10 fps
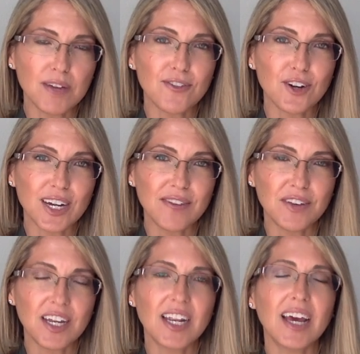
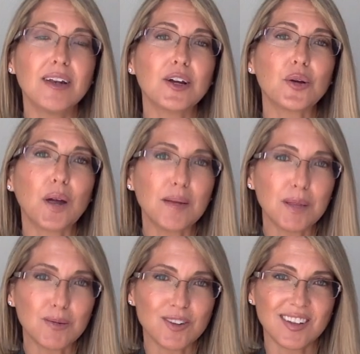forgiving and
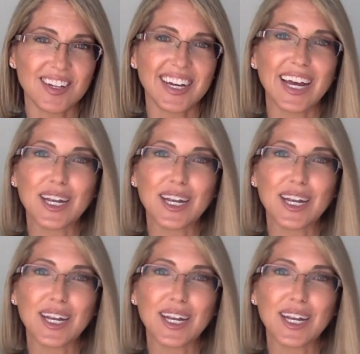incredibly resilient